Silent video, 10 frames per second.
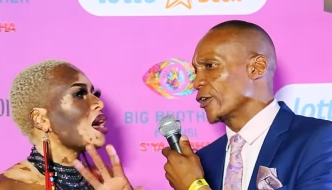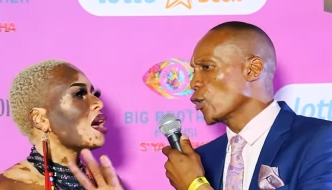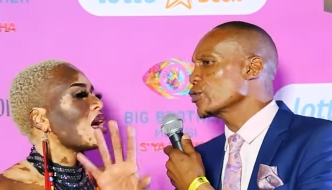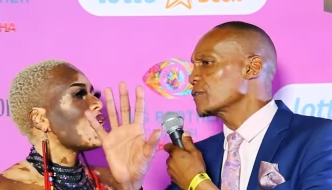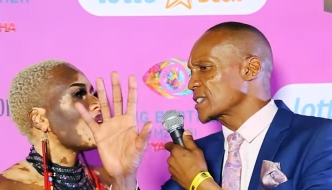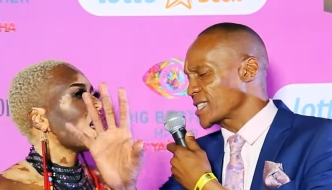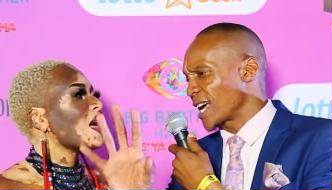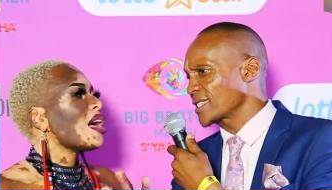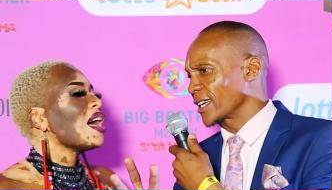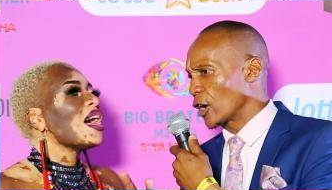Speaker 1: I know you've
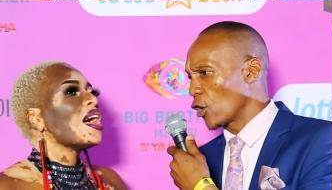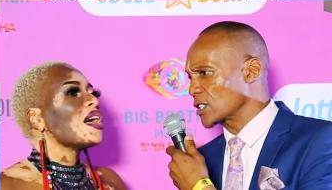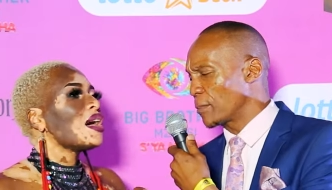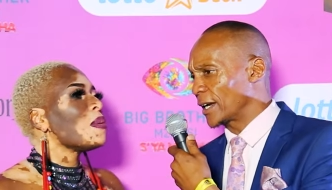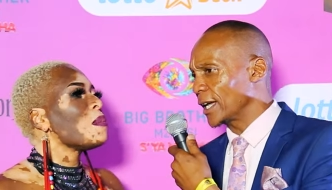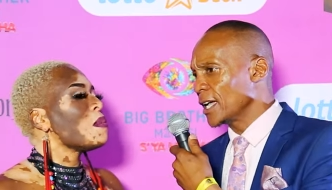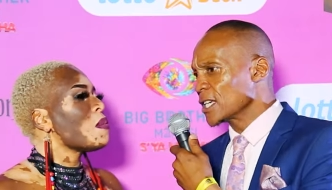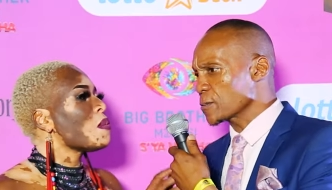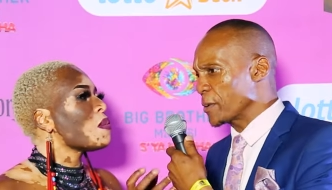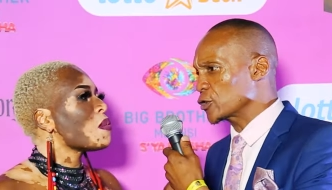discussed it a lot, but
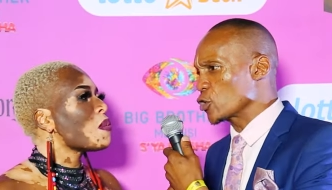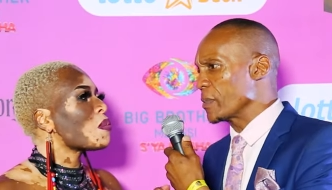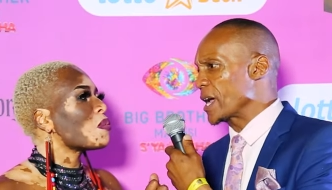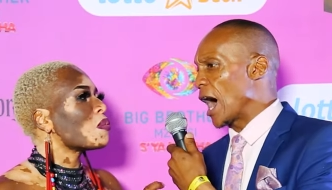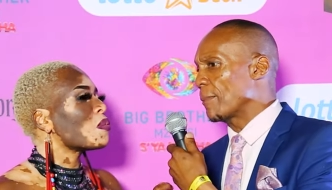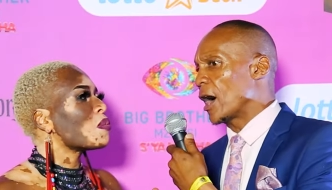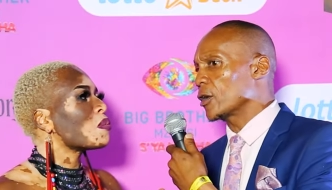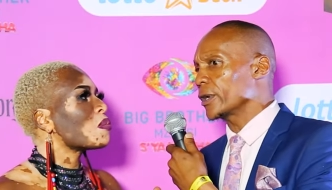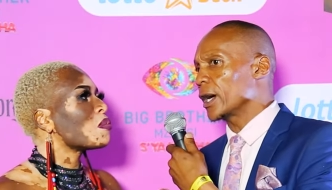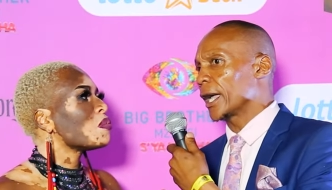speak to me
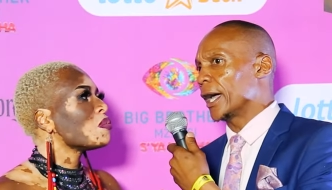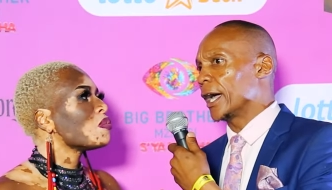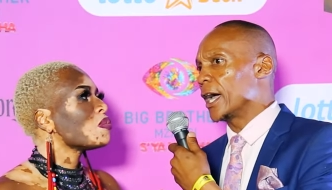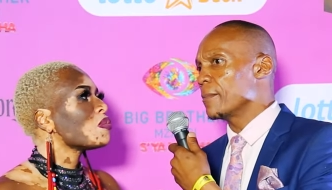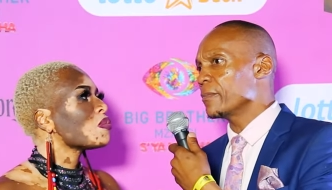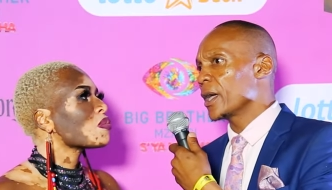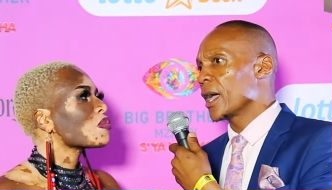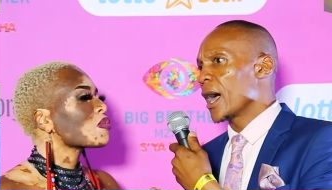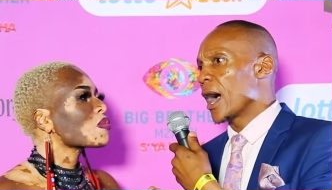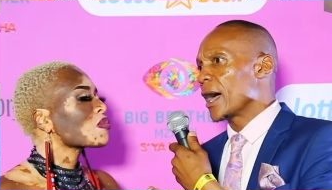about um,
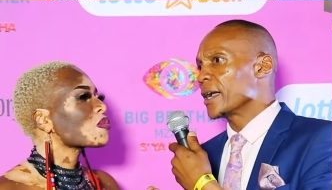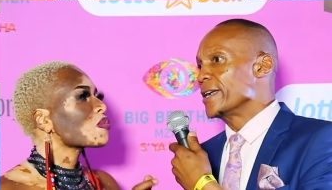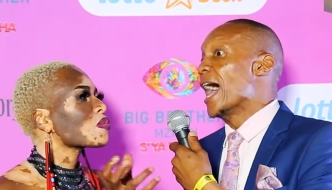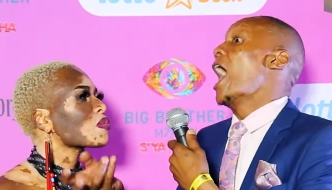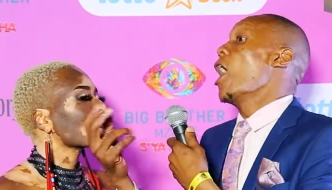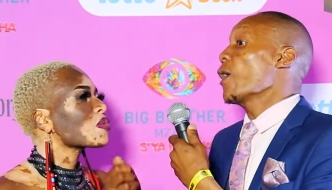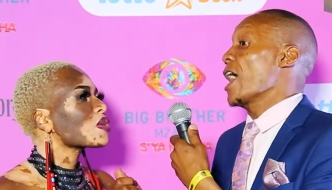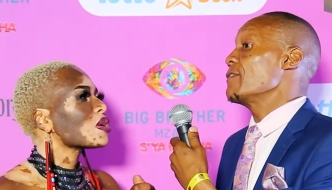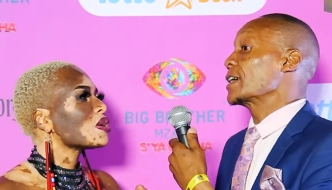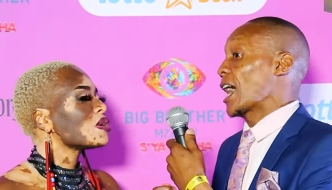now
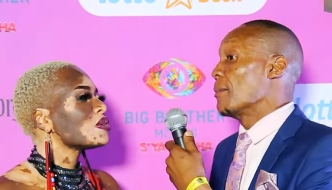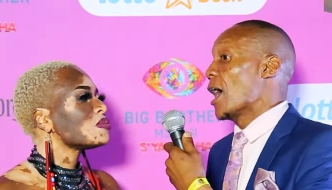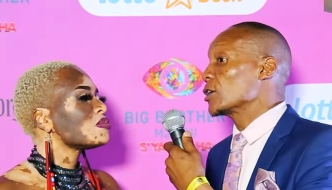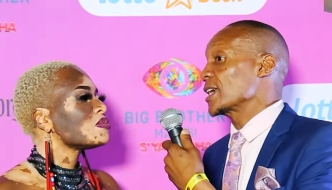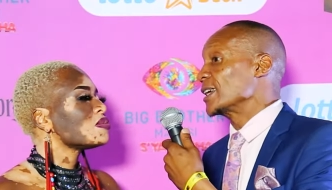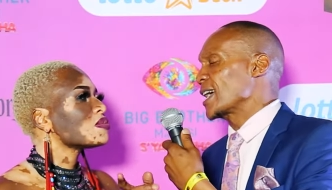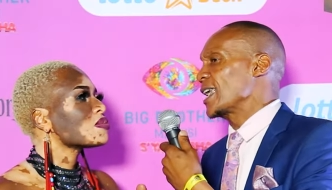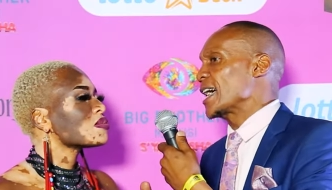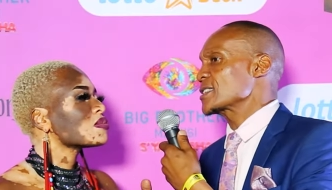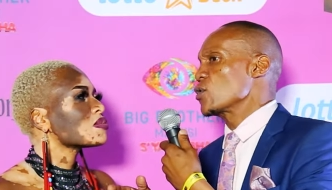having come out and
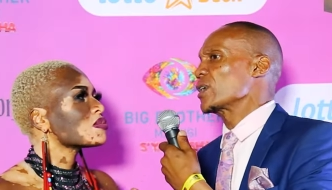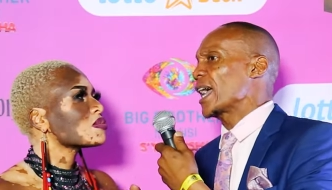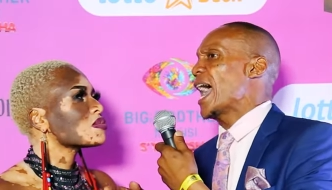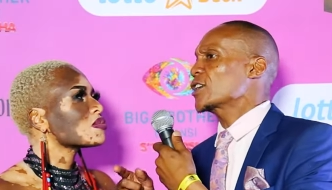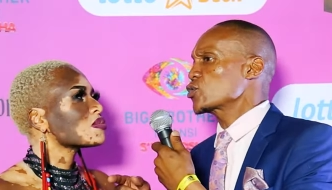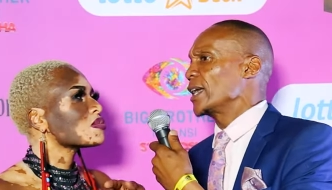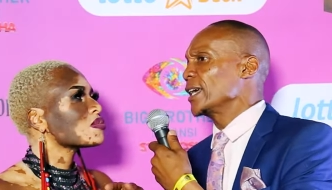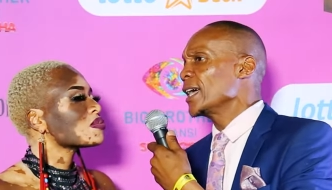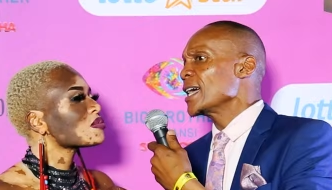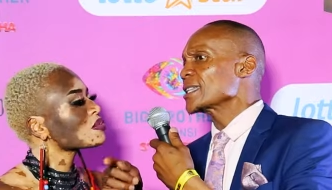realizing, or actually,